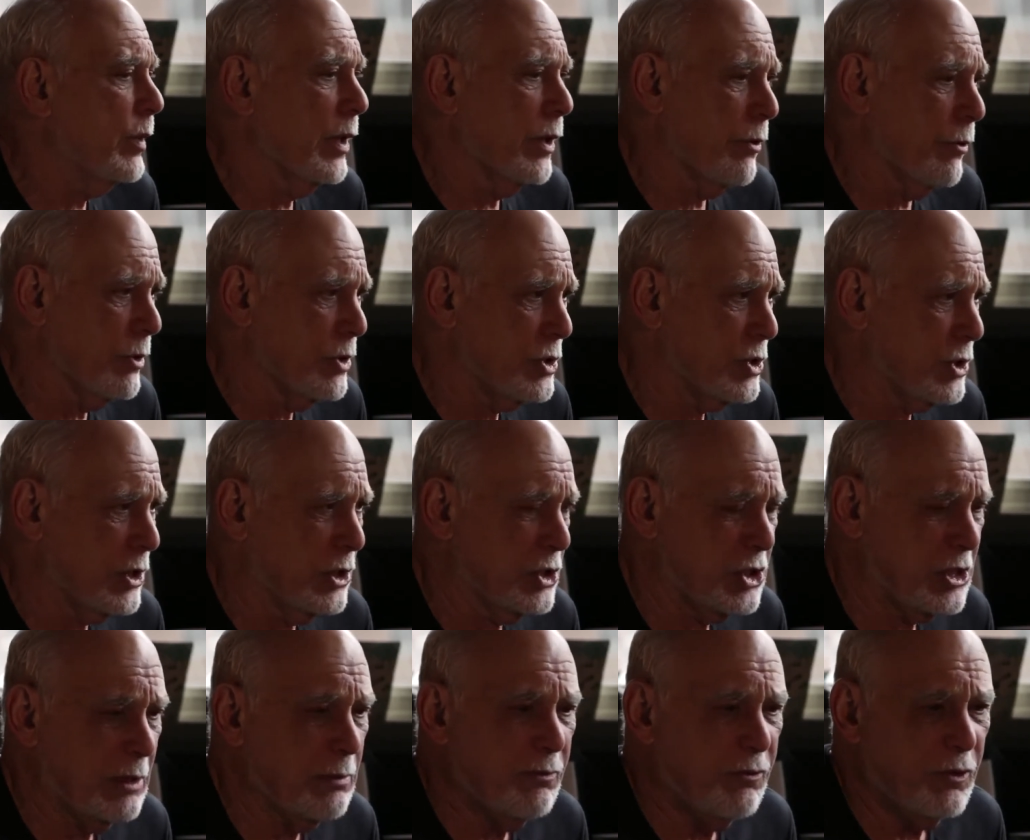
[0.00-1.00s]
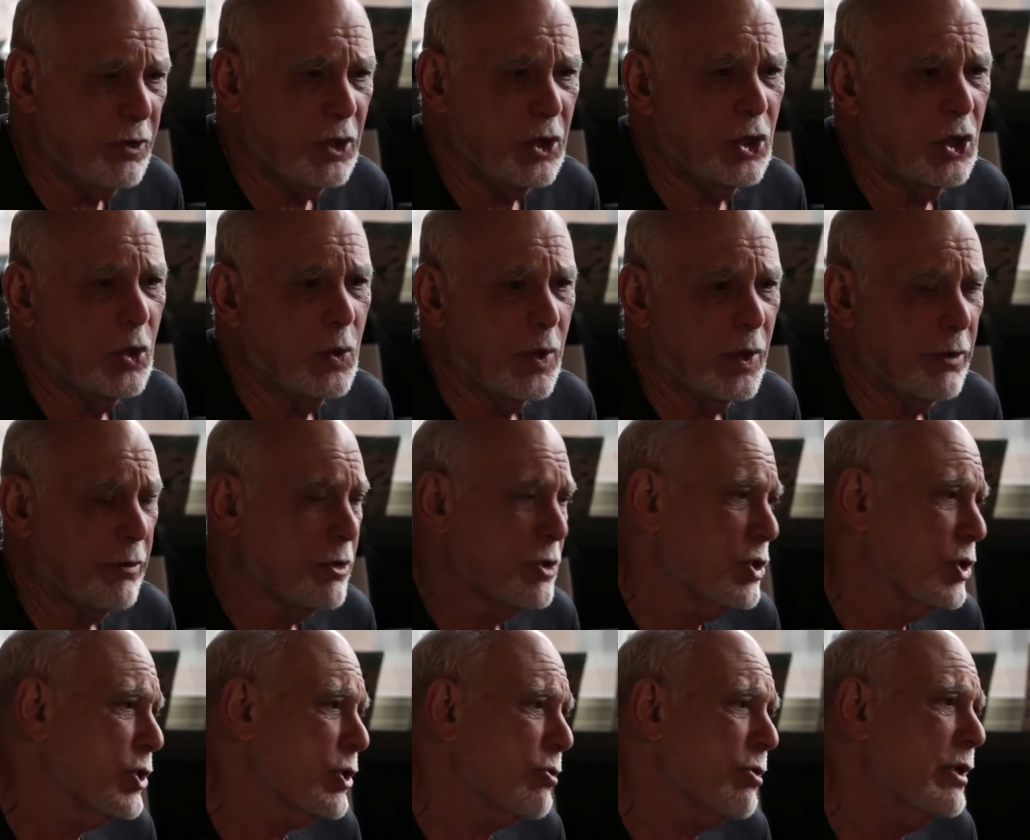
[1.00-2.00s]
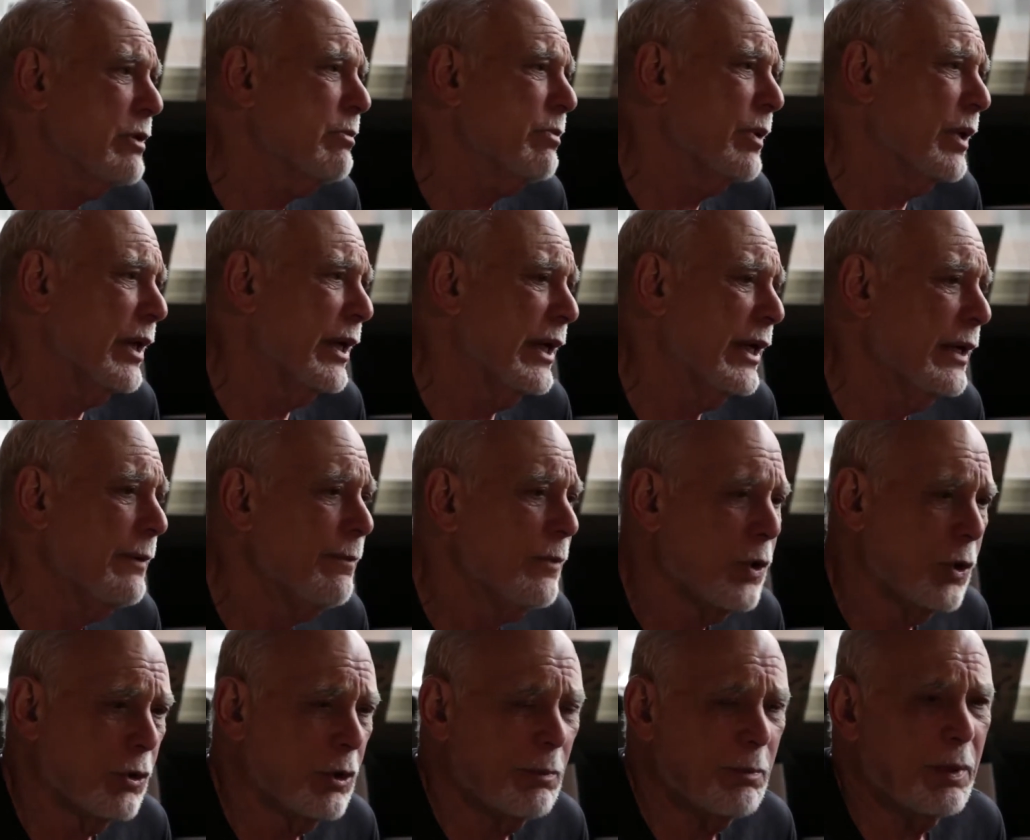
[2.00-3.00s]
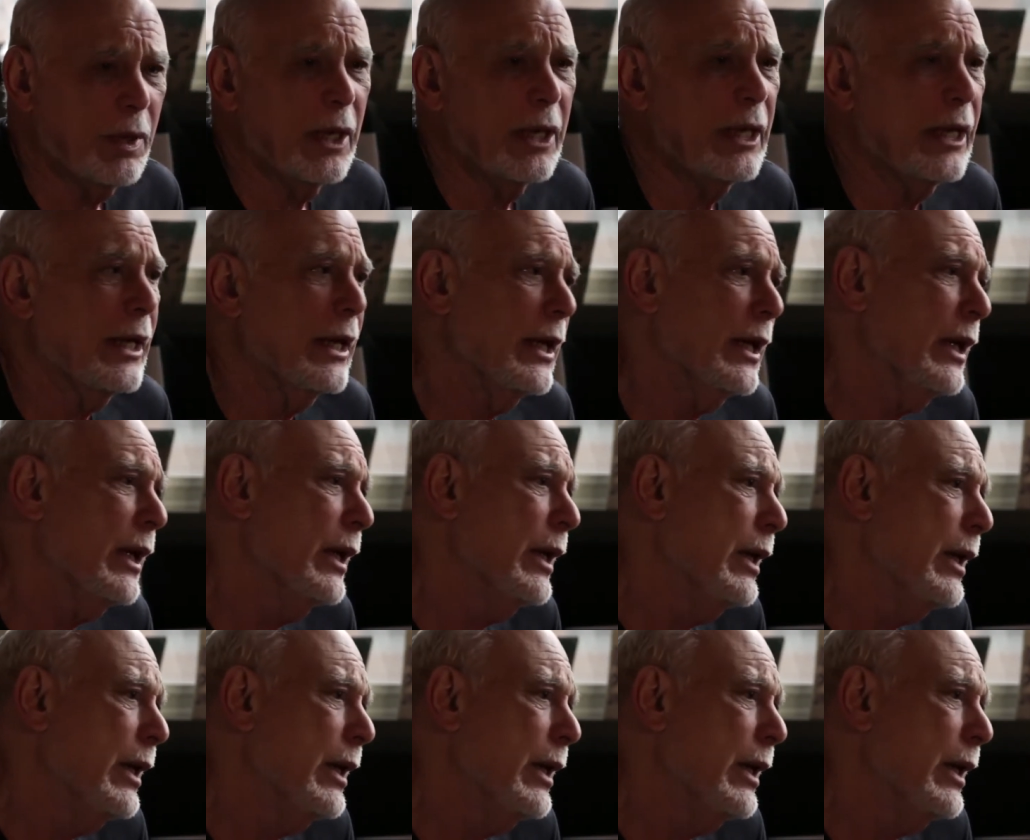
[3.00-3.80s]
whether it's a symphony or whether it's a screenplay or a play,